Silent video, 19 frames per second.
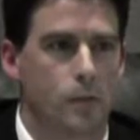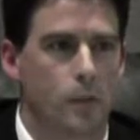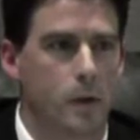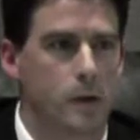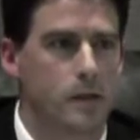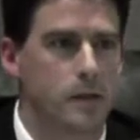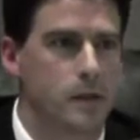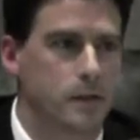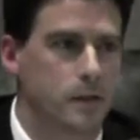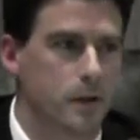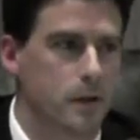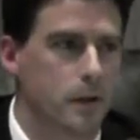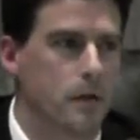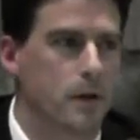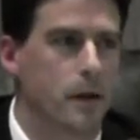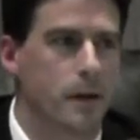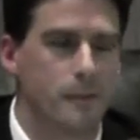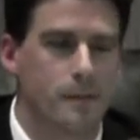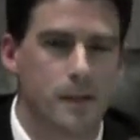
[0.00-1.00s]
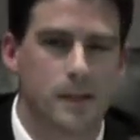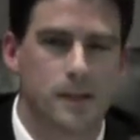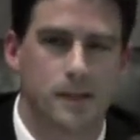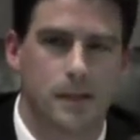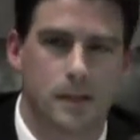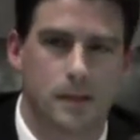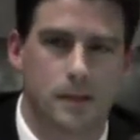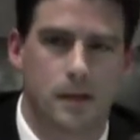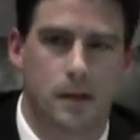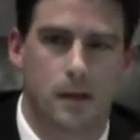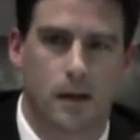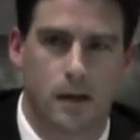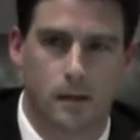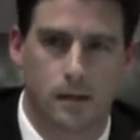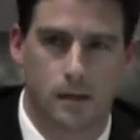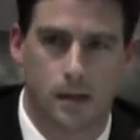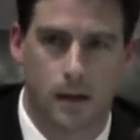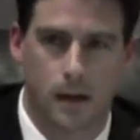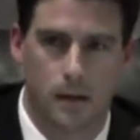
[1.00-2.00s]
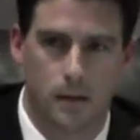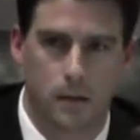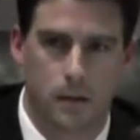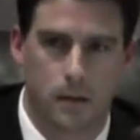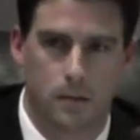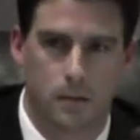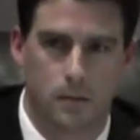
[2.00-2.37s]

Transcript: 2,600 empty seats in Augusta County.